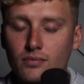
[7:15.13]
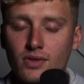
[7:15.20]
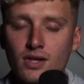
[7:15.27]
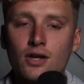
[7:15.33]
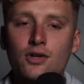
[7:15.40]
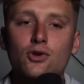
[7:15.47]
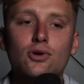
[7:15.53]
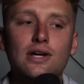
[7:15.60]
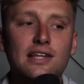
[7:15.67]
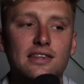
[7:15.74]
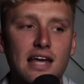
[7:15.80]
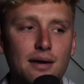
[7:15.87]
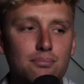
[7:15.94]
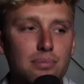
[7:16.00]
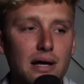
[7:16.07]
You get
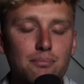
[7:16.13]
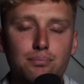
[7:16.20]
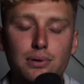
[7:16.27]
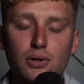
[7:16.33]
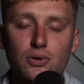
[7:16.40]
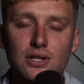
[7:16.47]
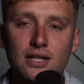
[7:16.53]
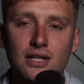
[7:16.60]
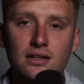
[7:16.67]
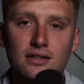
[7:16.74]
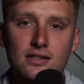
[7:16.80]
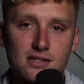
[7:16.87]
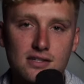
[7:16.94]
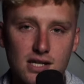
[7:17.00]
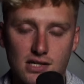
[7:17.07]
that by building
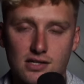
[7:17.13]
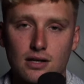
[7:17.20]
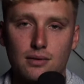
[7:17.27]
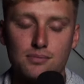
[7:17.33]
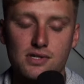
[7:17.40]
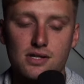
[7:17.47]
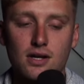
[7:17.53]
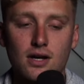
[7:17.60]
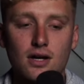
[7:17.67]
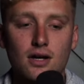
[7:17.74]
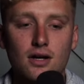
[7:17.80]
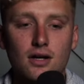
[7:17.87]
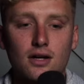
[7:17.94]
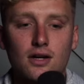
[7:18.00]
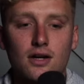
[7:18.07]
systems.
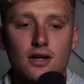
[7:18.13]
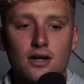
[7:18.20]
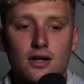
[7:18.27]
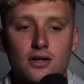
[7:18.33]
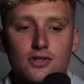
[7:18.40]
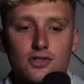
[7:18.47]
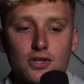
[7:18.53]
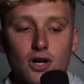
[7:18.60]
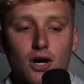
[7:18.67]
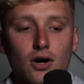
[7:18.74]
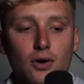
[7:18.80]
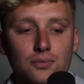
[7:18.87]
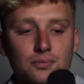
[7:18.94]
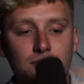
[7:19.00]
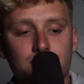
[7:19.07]

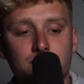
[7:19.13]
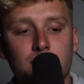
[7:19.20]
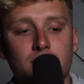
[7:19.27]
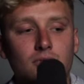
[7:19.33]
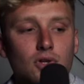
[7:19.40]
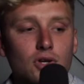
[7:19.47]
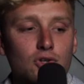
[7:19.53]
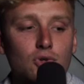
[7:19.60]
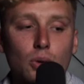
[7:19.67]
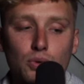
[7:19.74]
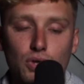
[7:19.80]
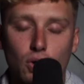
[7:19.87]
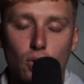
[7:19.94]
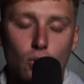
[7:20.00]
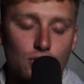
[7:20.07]
So you can do it with a
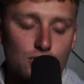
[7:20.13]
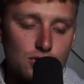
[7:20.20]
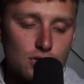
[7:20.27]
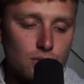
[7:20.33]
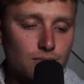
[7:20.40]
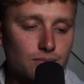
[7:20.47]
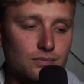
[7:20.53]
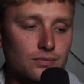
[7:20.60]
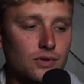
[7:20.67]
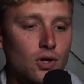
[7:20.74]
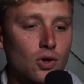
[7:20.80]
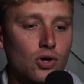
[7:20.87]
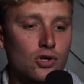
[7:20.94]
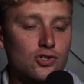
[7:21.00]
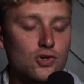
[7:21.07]
course. You
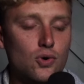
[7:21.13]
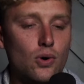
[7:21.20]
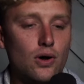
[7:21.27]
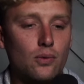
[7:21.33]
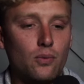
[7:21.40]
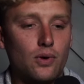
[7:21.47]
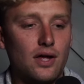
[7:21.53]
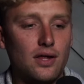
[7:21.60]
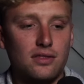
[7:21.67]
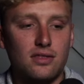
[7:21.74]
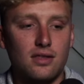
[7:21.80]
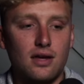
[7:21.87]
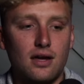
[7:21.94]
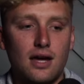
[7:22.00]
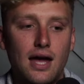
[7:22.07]
can do it with
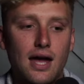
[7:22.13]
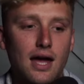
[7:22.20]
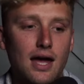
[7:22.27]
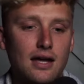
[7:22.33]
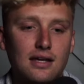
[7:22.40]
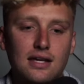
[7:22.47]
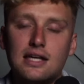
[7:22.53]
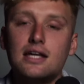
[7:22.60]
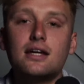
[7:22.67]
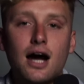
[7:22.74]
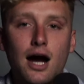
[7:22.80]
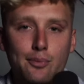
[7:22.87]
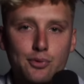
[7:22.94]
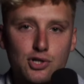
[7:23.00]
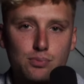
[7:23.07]
a
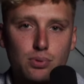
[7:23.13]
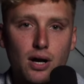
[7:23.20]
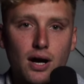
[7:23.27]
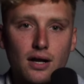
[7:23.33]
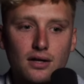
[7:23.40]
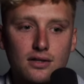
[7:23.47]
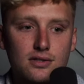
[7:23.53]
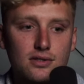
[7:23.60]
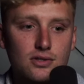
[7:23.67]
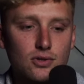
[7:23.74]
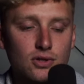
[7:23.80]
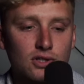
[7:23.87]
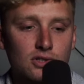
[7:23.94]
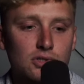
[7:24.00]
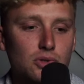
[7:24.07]
e-commerce product. You
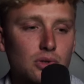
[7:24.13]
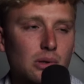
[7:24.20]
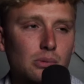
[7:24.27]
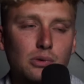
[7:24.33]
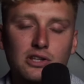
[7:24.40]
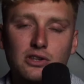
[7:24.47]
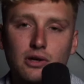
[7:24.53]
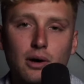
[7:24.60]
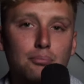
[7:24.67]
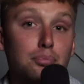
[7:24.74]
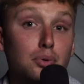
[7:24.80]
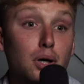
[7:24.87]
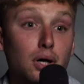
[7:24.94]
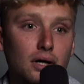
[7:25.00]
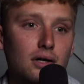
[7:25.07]
can do it with a
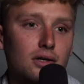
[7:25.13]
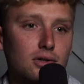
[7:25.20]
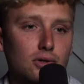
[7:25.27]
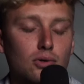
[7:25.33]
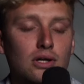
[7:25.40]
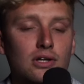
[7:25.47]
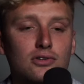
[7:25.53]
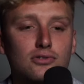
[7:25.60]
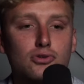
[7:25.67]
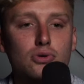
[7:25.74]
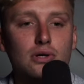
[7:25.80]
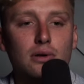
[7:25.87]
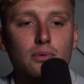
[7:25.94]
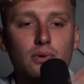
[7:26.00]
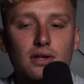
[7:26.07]
book. You can do
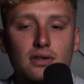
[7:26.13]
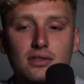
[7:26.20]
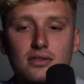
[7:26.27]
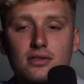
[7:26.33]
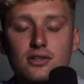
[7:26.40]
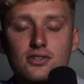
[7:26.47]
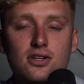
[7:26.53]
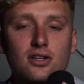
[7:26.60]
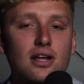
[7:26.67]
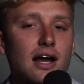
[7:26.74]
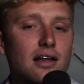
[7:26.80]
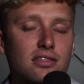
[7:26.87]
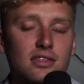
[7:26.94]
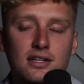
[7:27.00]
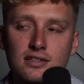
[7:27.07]
it with, there's a lot of
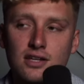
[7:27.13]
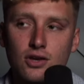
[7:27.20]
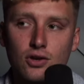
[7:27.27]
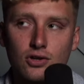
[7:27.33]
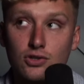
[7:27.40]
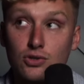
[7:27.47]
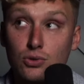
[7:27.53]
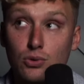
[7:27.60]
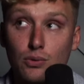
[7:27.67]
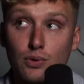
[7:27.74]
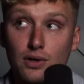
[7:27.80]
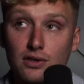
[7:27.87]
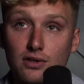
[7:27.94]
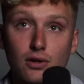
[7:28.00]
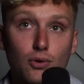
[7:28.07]
things that you can do it
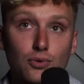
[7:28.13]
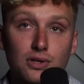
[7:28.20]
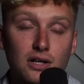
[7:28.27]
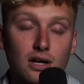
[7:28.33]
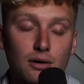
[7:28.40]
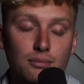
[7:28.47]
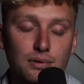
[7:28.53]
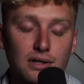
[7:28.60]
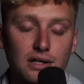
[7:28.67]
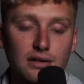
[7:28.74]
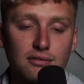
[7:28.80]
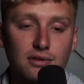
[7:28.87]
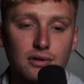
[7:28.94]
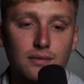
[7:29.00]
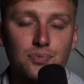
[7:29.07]
with. Clothing company
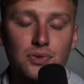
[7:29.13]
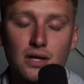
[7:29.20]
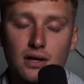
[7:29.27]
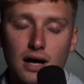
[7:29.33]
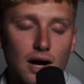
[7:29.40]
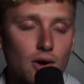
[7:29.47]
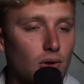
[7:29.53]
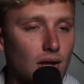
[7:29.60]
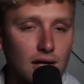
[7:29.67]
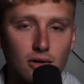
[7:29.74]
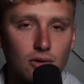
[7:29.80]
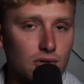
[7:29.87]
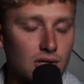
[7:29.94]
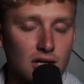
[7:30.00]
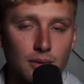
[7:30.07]
even. I don't like
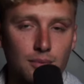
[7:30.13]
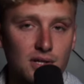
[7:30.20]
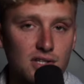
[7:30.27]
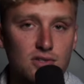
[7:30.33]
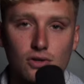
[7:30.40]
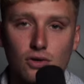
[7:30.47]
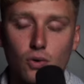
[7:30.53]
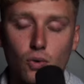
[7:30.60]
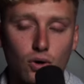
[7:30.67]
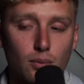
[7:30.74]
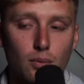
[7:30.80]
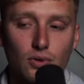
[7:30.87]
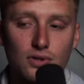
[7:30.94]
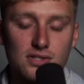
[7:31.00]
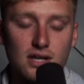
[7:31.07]
clothing companies. They're
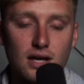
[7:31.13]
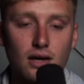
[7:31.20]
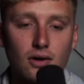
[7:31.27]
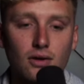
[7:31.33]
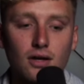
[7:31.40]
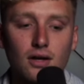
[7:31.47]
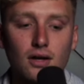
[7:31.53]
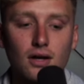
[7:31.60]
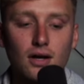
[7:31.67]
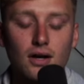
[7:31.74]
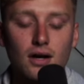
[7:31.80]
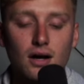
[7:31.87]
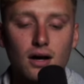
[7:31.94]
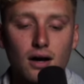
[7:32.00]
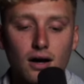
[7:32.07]
horrible to scale.
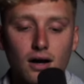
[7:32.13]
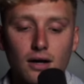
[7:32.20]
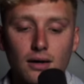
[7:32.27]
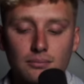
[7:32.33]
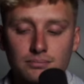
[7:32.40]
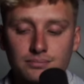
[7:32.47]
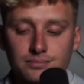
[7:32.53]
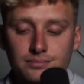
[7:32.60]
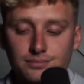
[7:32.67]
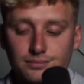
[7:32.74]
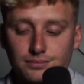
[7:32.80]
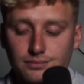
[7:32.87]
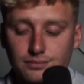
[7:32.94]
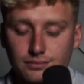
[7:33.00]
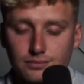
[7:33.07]
You
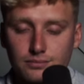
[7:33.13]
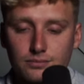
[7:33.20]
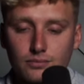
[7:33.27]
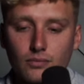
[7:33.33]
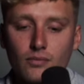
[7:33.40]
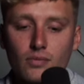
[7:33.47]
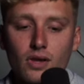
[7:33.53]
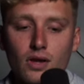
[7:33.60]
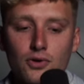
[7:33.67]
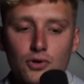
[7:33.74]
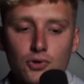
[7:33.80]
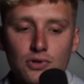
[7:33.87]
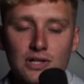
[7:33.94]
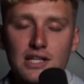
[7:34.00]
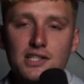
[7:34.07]

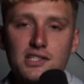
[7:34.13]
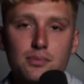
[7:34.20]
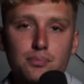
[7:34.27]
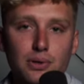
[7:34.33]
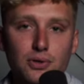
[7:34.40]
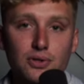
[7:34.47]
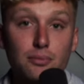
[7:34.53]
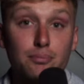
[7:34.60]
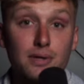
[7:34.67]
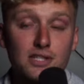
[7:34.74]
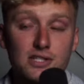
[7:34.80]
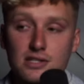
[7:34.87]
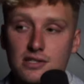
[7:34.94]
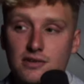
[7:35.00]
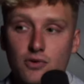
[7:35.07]
need to build a
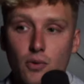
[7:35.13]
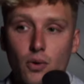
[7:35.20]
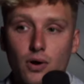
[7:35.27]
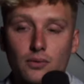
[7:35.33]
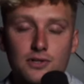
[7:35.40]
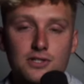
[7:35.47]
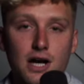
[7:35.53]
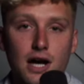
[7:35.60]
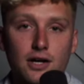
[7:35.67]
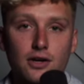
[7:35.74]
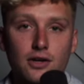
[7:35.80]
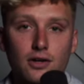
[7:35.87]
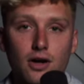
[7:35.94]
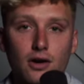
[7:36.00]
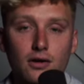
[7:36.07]
business if you want to retire
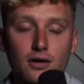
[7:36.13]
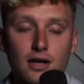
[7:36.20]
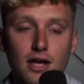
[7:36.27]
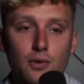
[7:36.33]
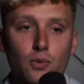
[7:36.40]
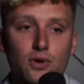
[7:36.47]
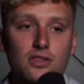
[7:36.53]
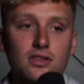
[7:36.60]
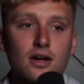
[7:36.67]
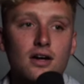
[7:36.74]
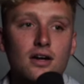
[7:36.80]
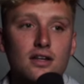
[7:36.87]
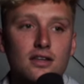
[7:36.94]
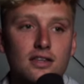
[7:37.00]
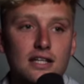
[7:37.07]
young. And with
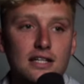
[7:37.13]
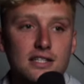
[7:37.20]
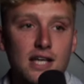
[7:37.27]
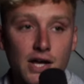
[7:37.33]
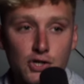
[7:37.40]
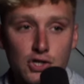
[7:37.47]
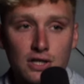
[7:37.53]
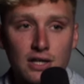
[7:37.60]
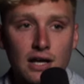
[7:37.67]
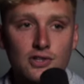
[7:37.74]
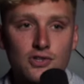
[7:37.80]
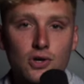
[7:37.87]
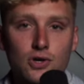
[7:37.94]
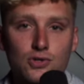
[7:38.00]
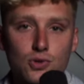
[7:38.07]
the attention that is
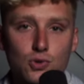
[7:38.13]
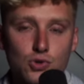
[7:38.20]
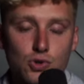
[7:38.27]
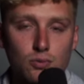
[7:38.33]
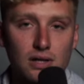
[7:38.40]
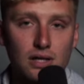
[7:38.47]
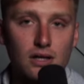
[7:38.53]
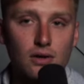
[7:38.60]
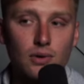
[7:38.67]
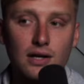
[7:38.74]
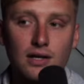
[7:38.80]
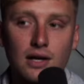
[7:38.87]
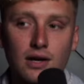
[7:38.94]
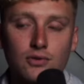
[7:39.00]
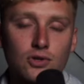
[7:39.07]
on social media right
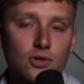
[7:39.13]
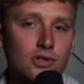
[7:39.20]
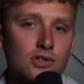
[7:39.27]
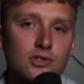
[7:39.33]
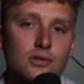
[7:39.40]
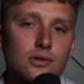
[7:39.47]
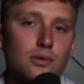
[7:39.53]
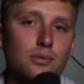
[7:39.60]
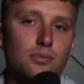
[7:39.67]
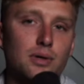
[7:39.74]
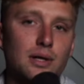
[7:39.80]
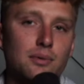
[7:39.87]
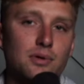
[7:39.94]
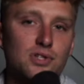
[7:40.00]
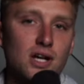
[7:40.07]
now, you can do it with
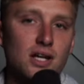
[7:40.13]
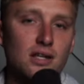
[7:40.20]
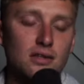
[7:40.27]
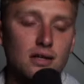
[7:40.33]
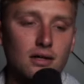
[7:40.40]
pretty much anything.